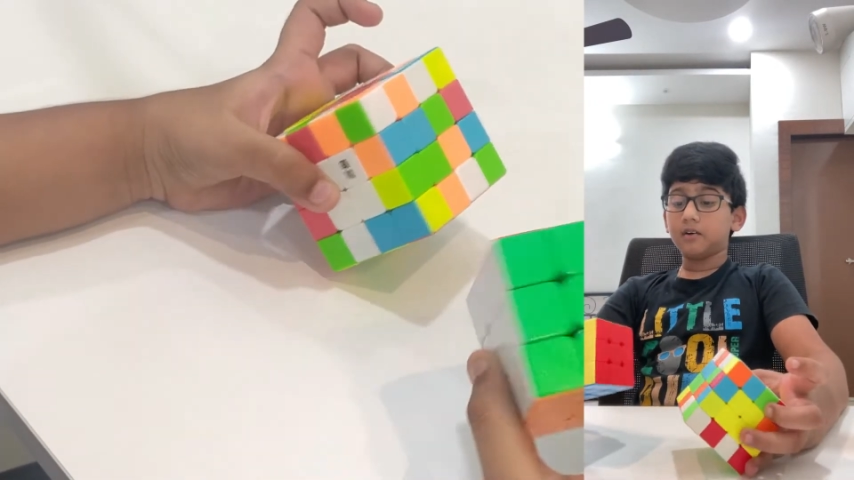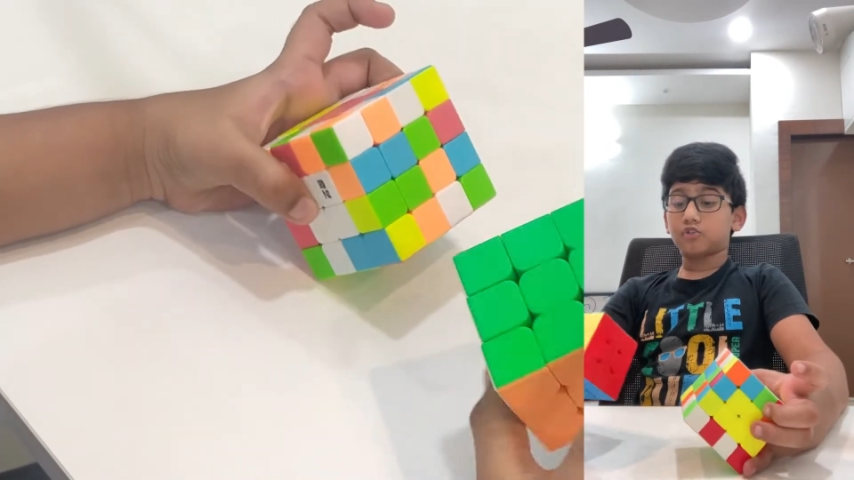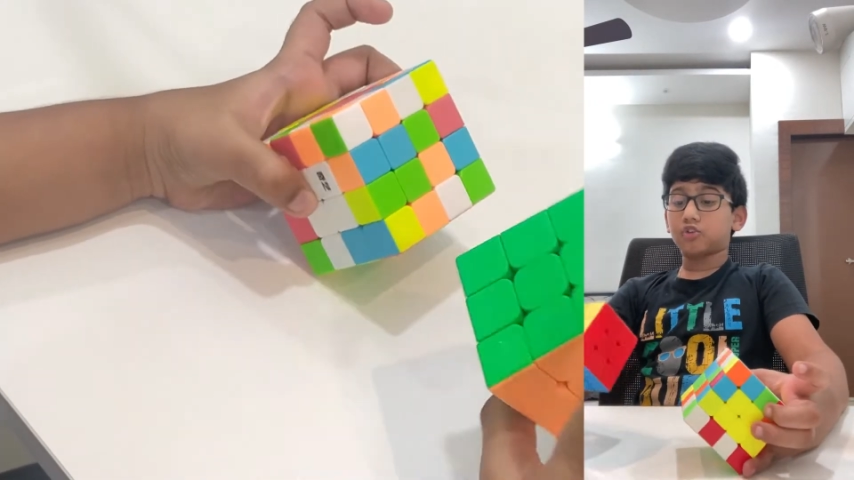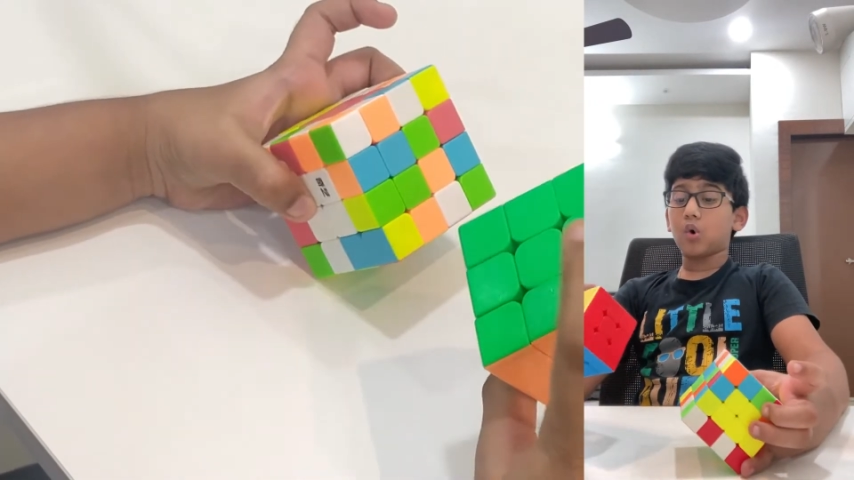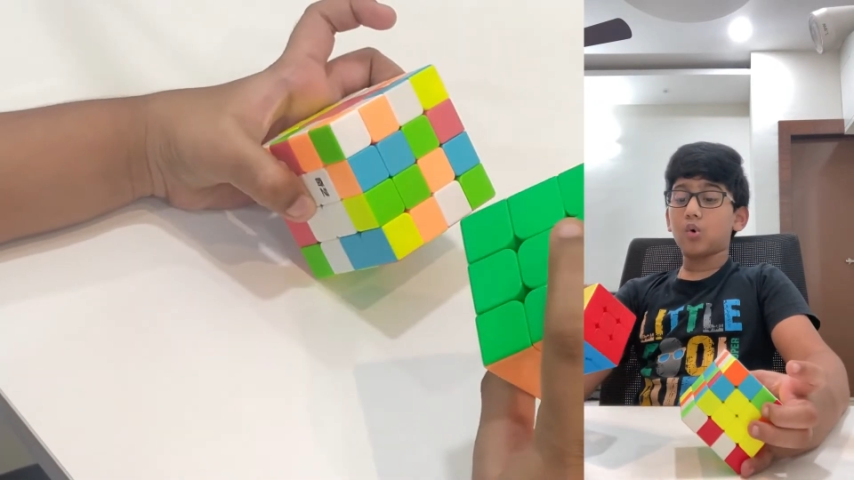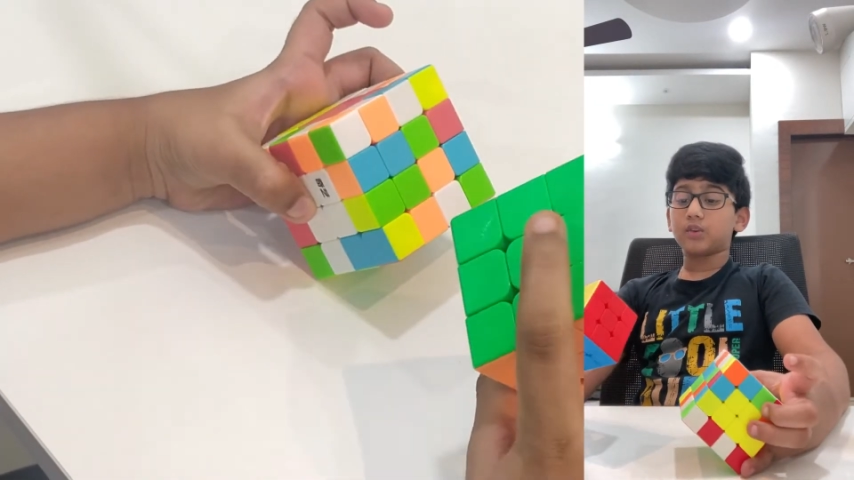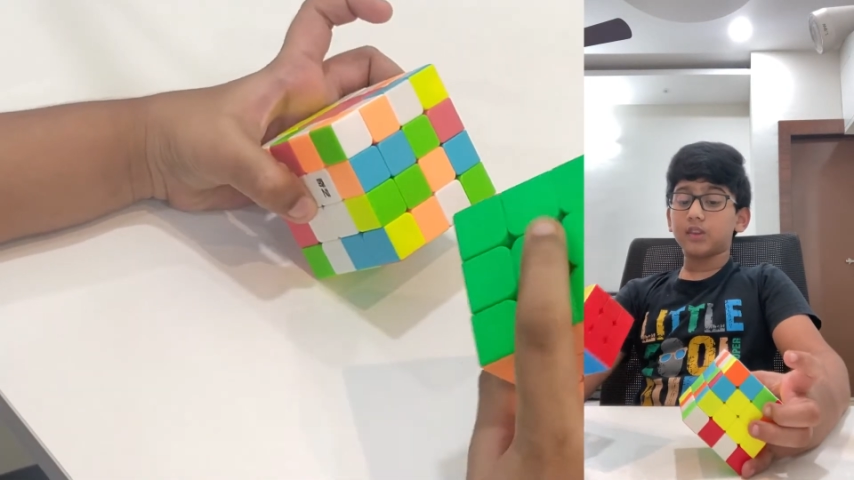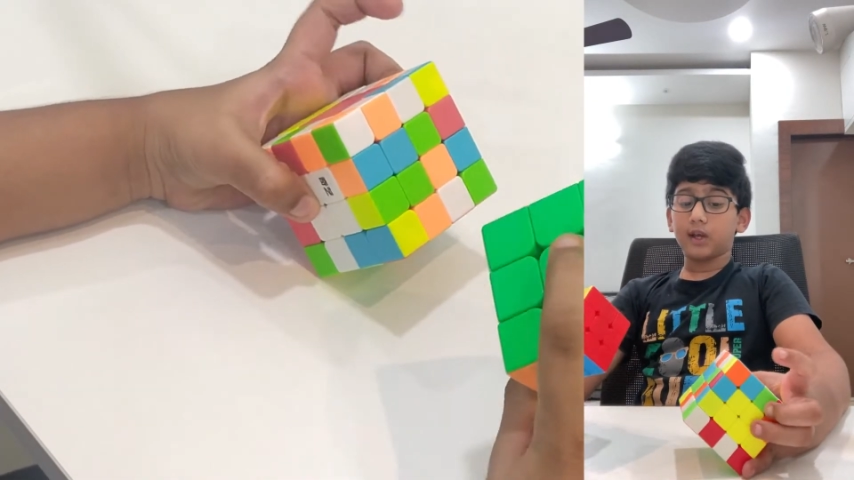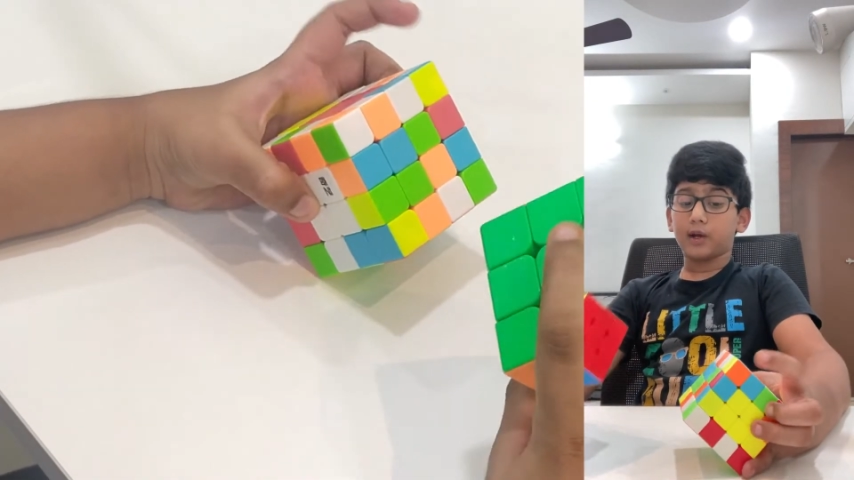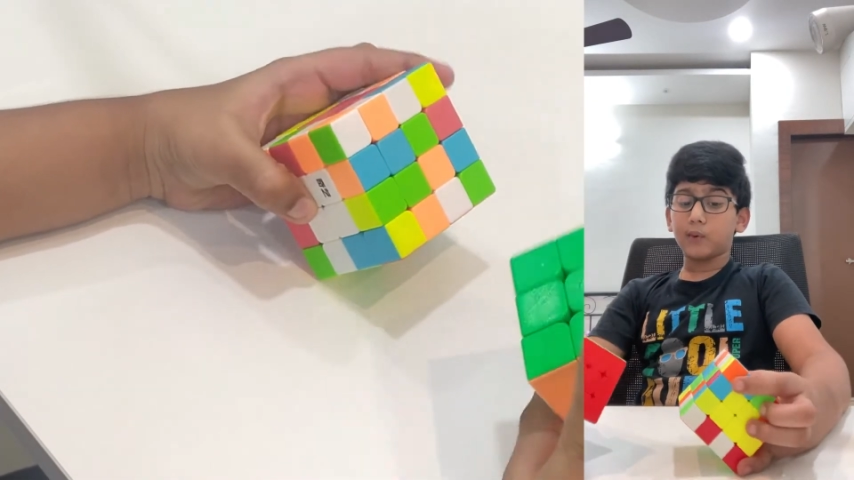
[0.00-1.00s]
So
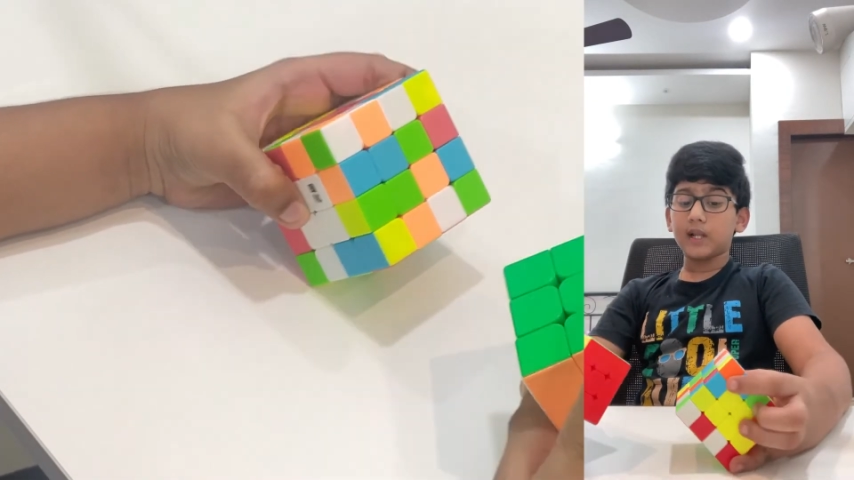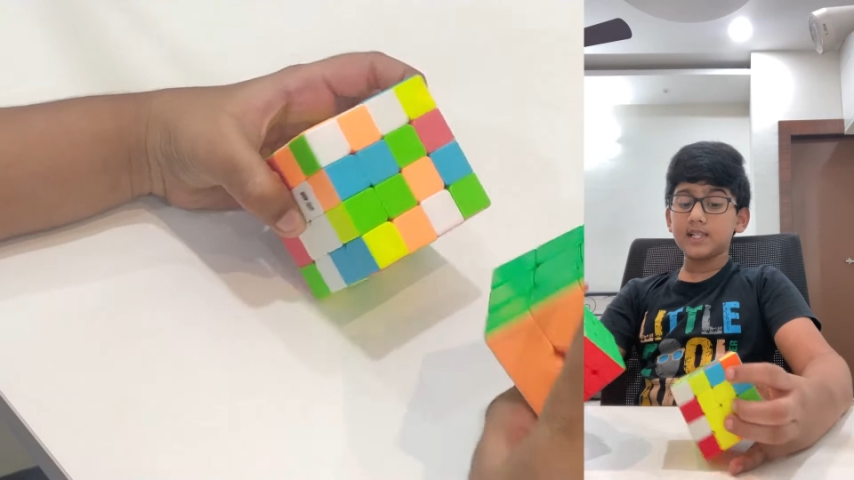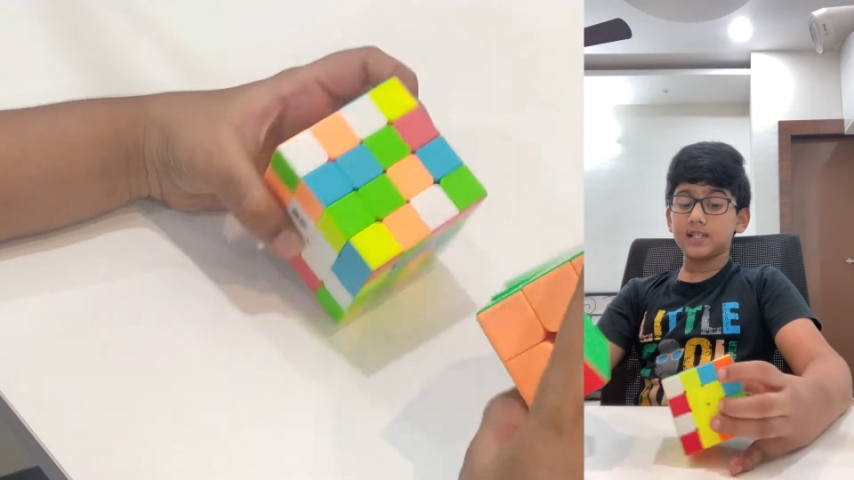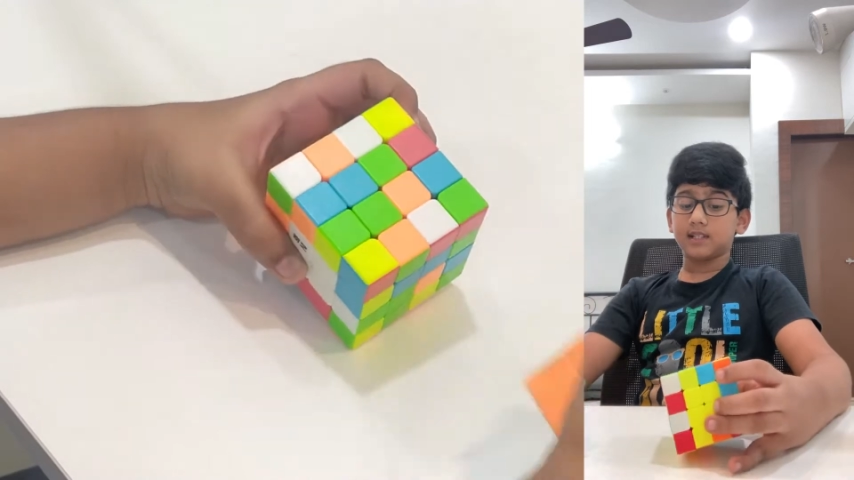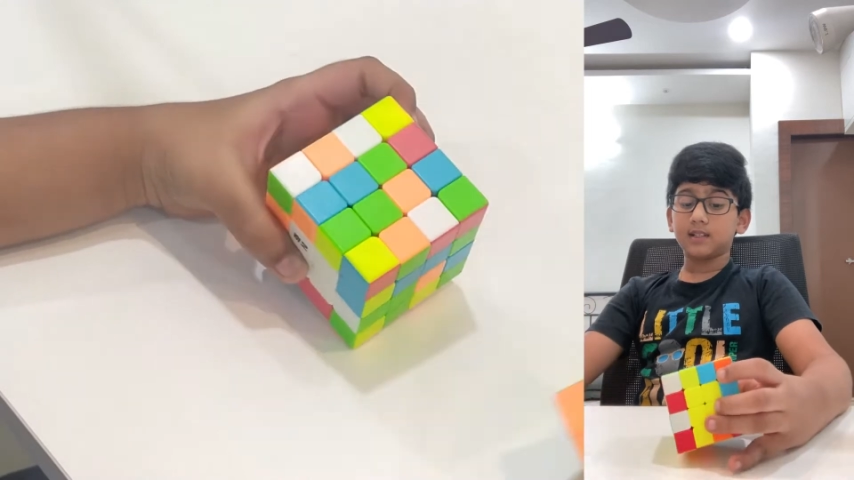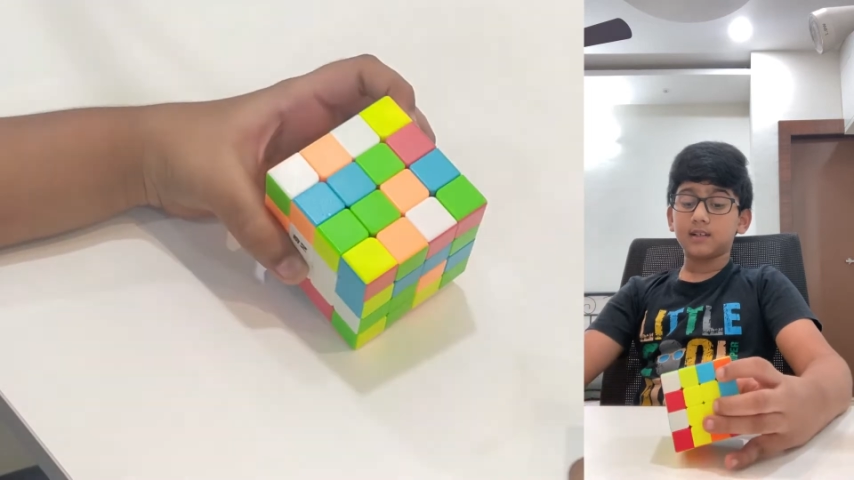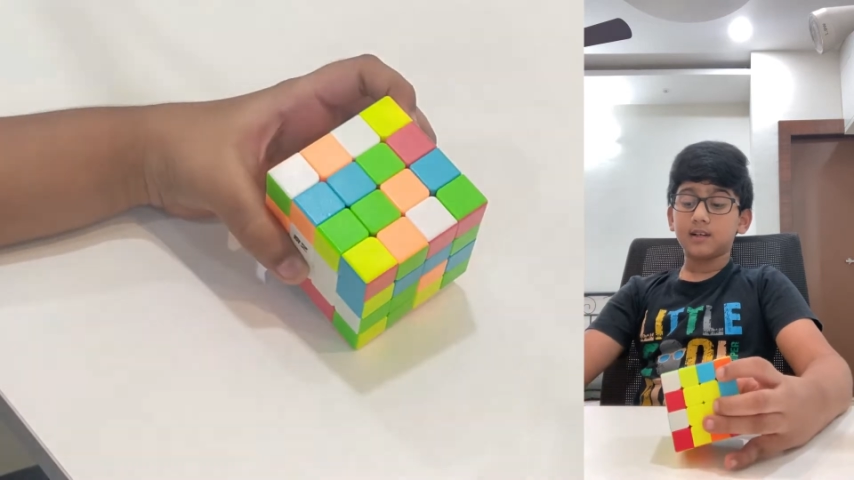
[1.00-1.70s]
the green